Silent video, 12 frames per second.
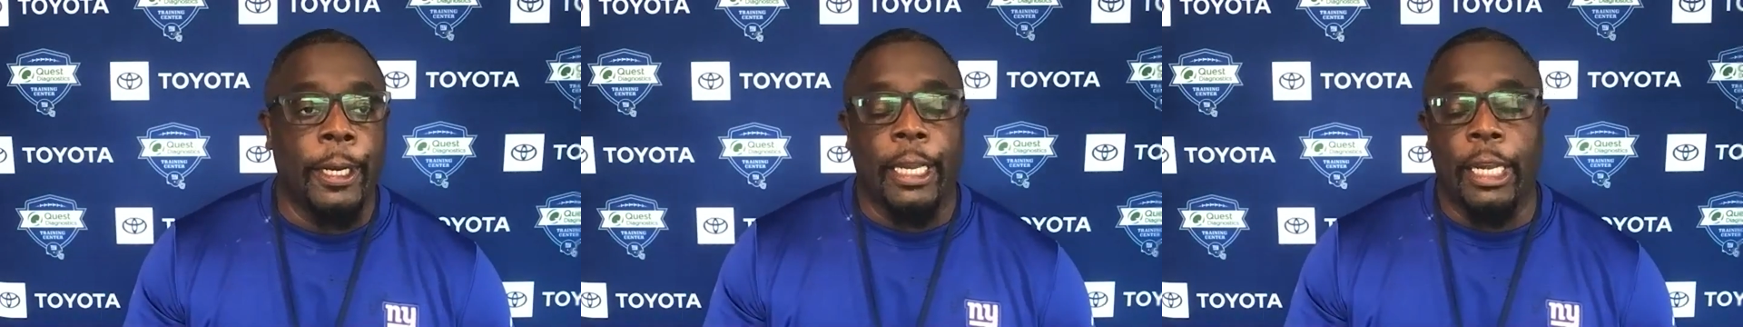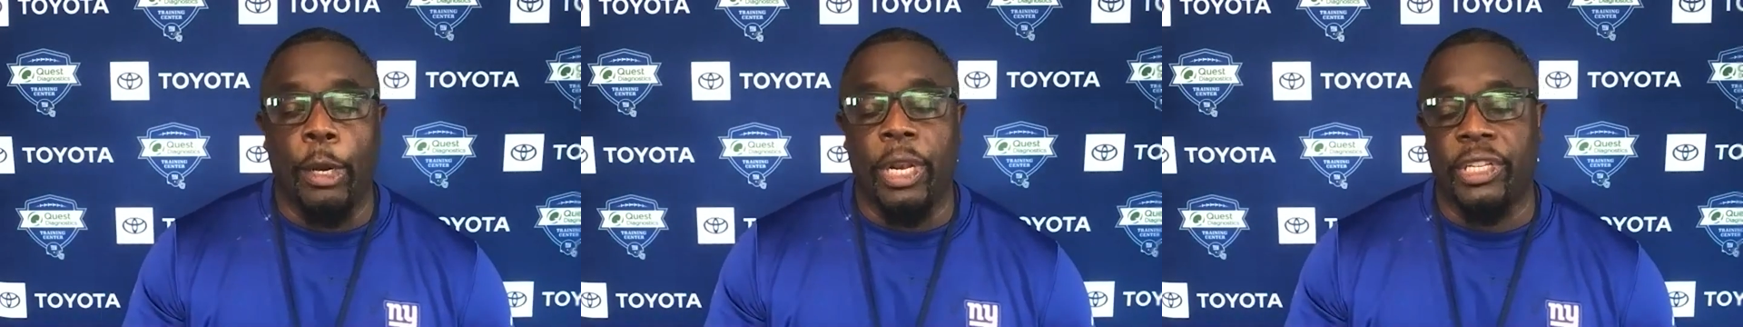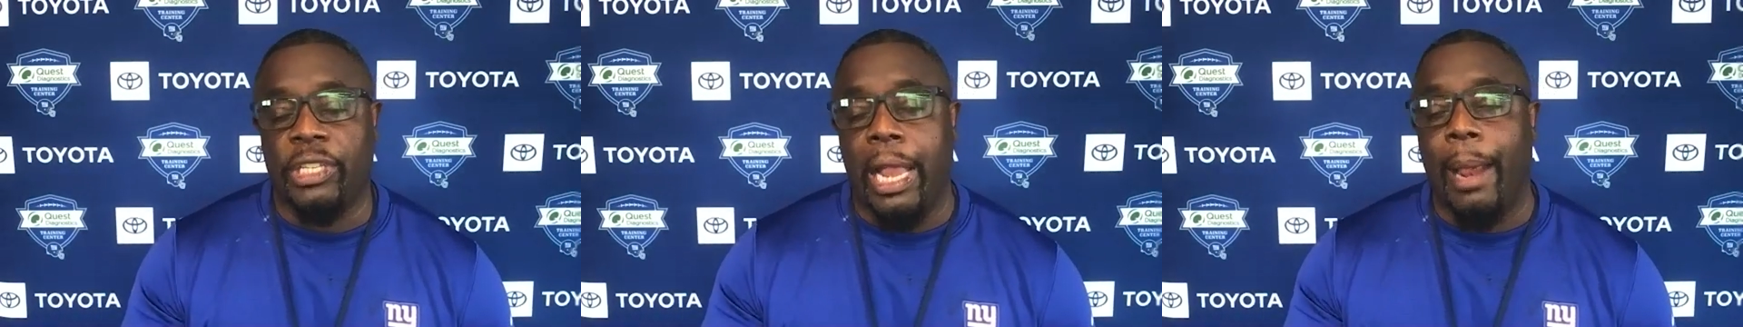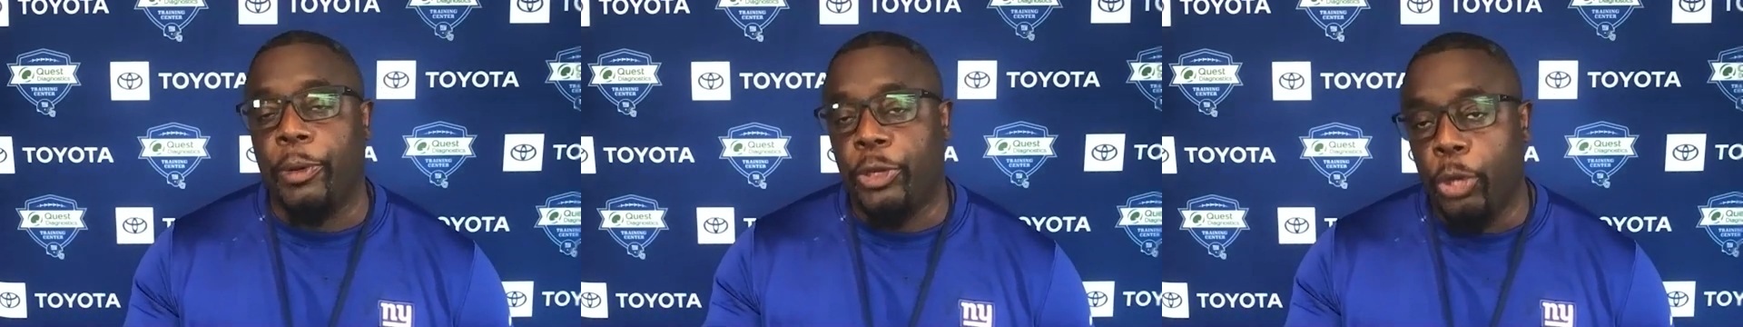you know, this
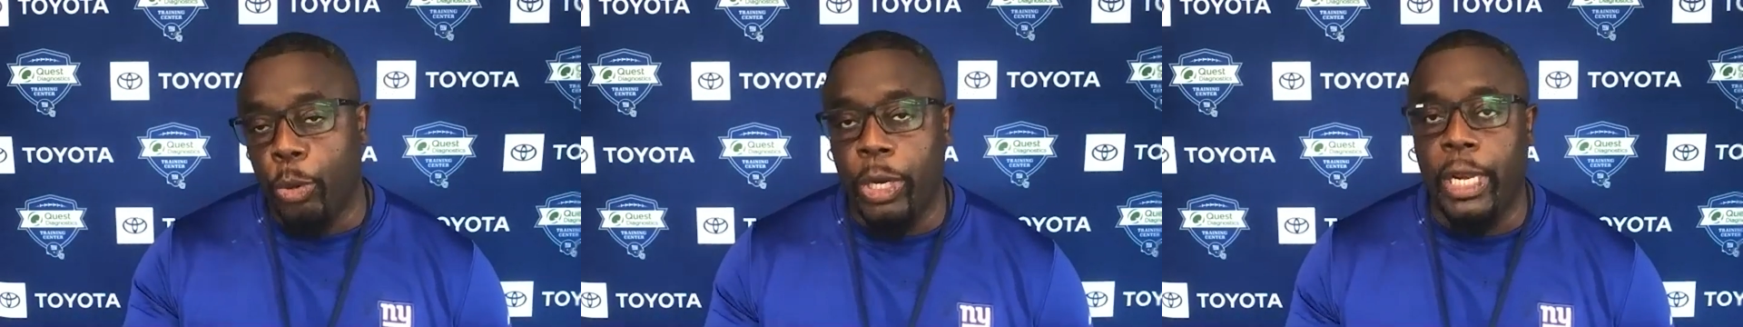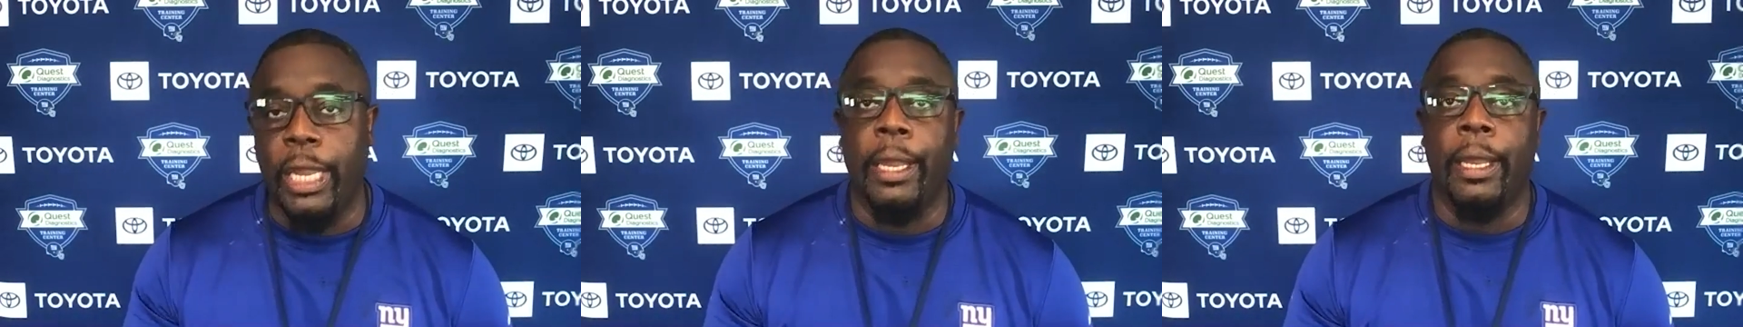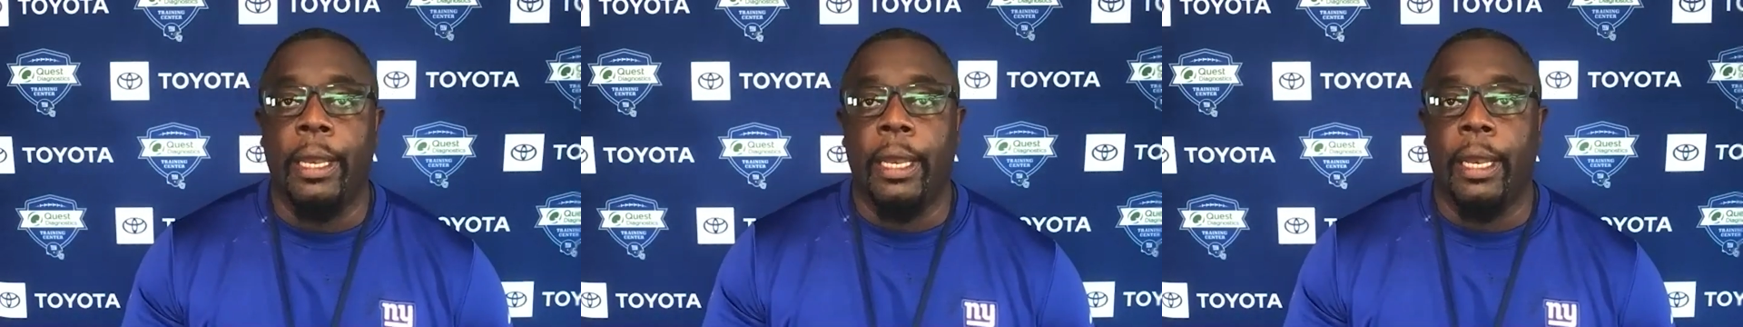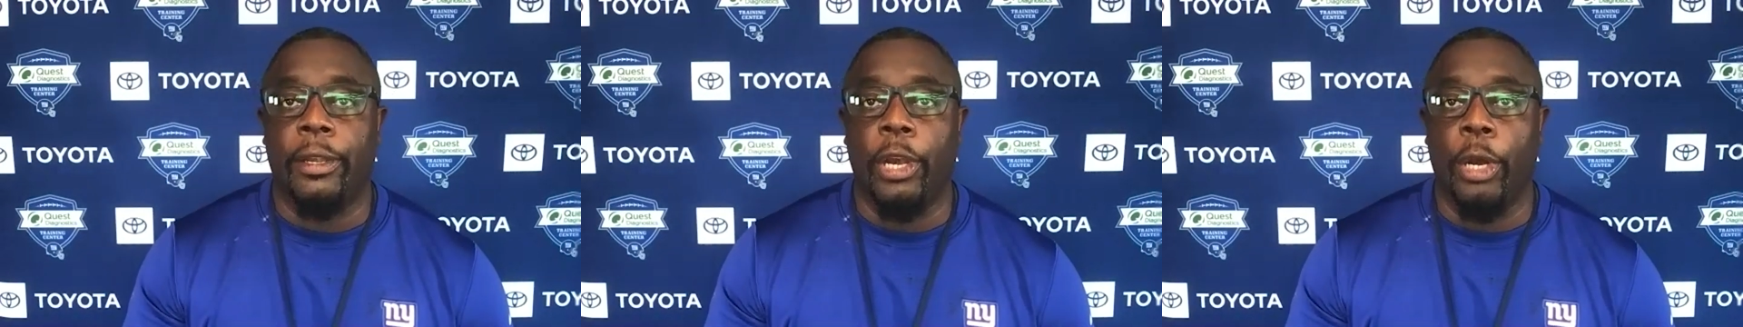opportunity
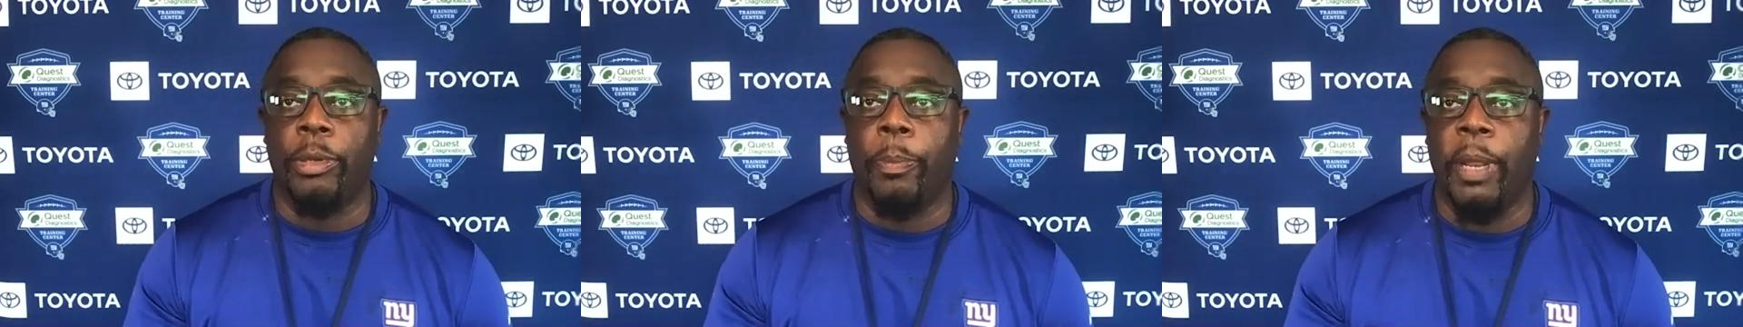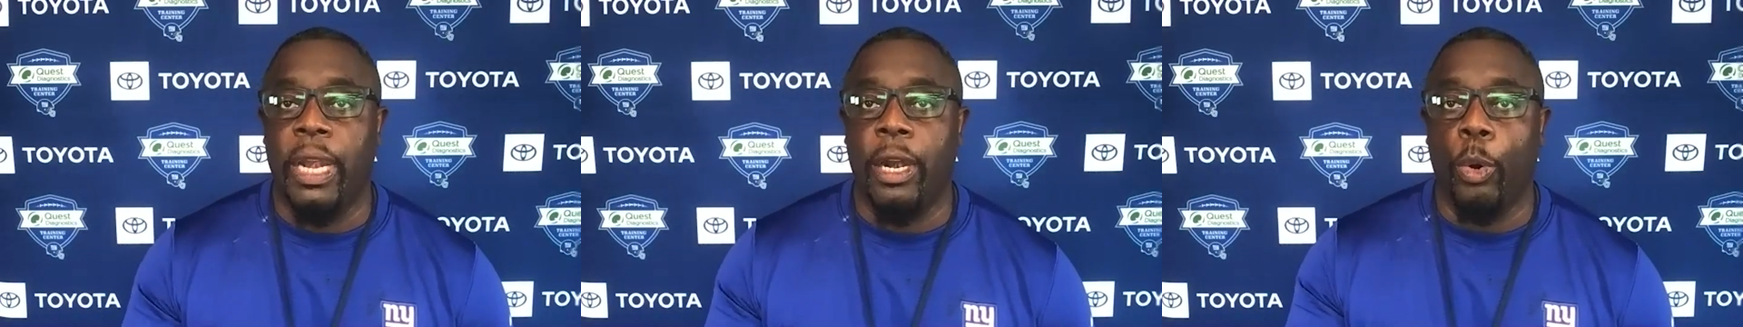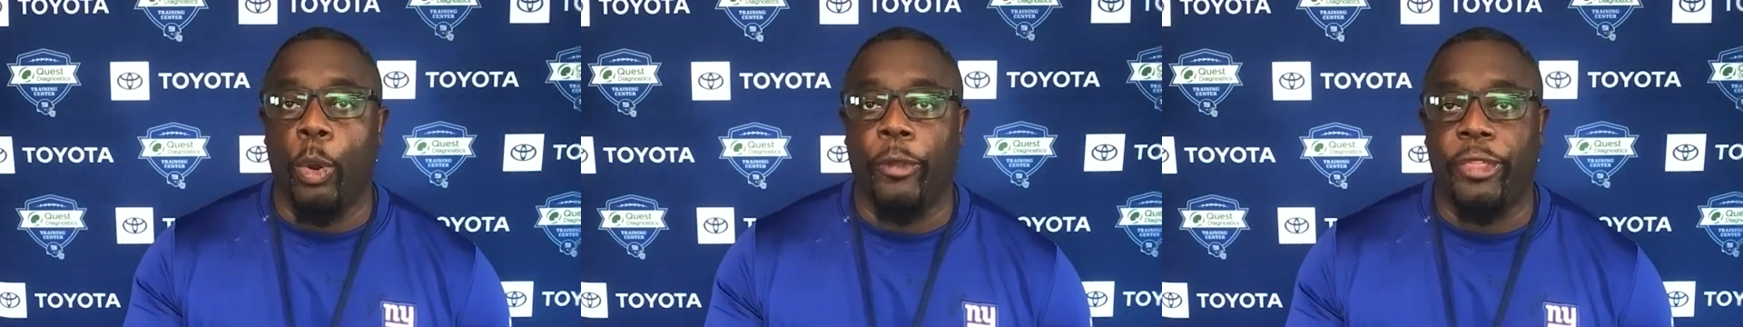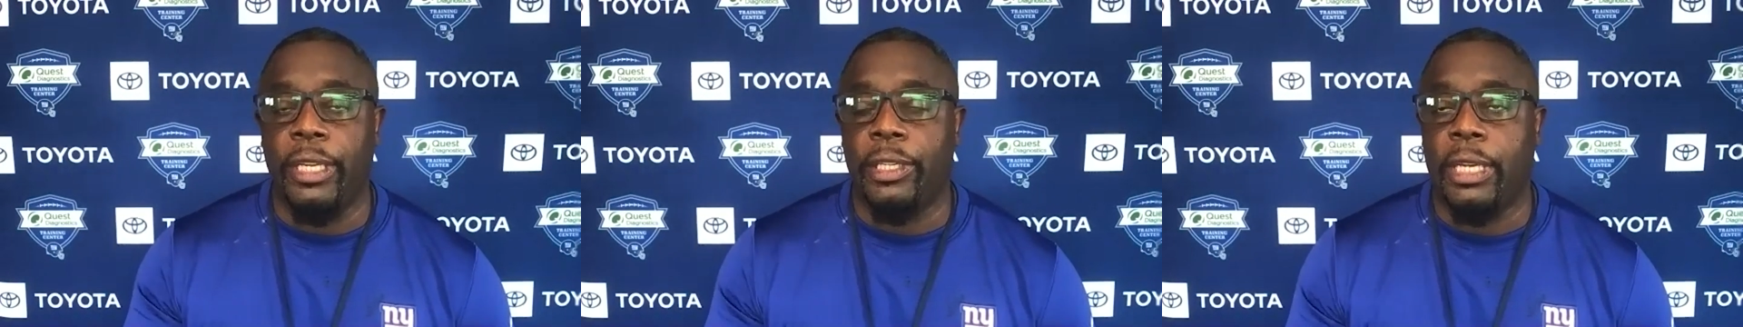in terms of being a
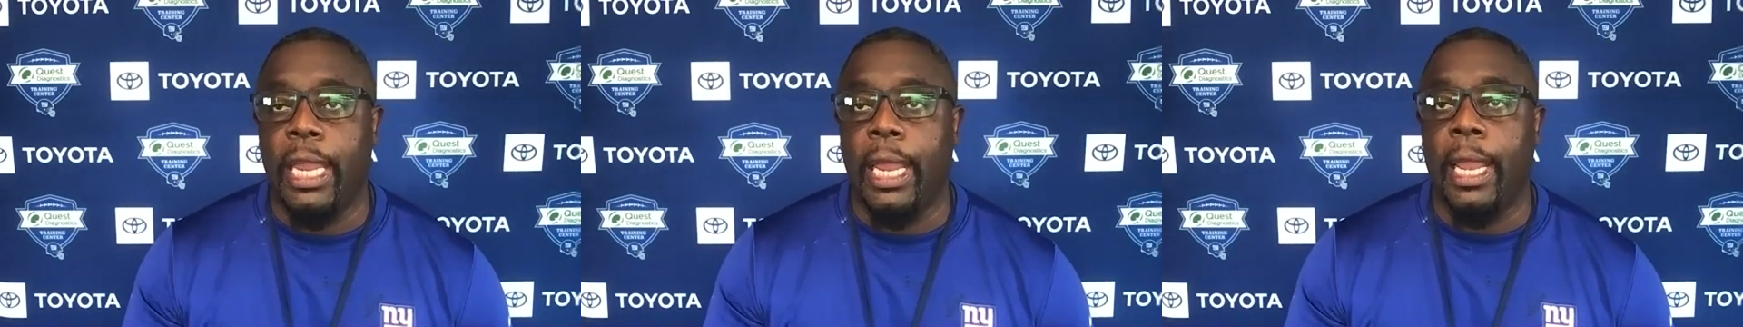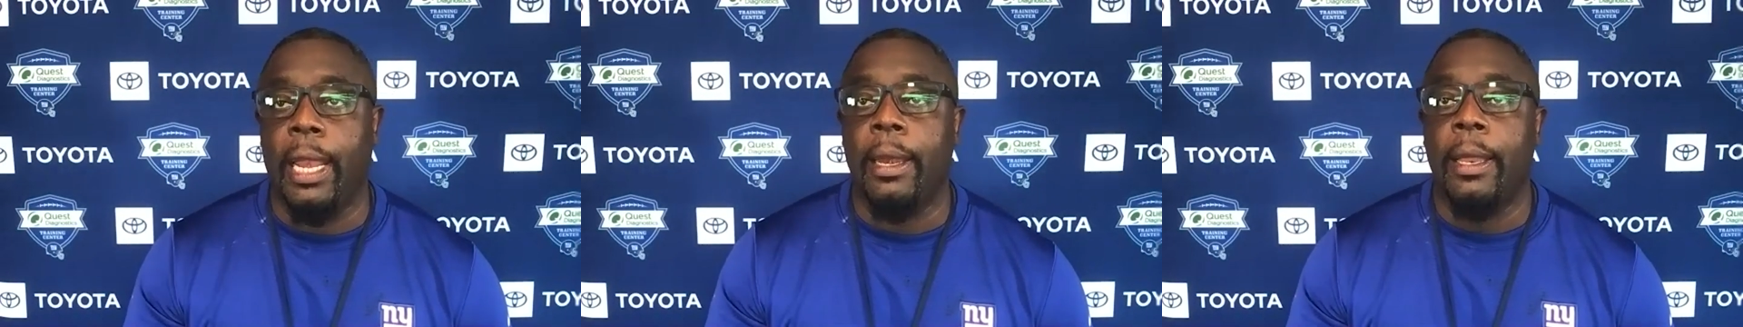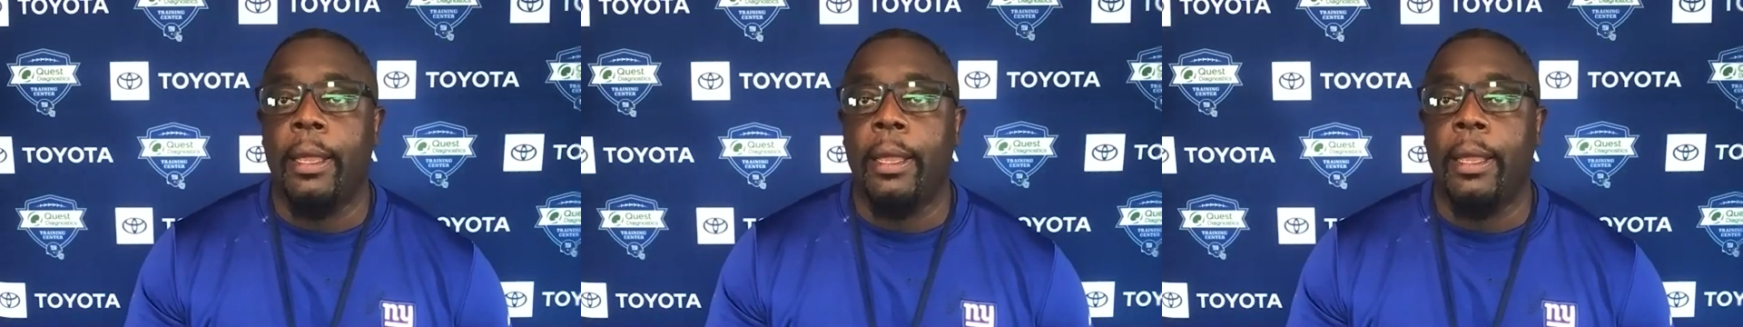Northeast kid,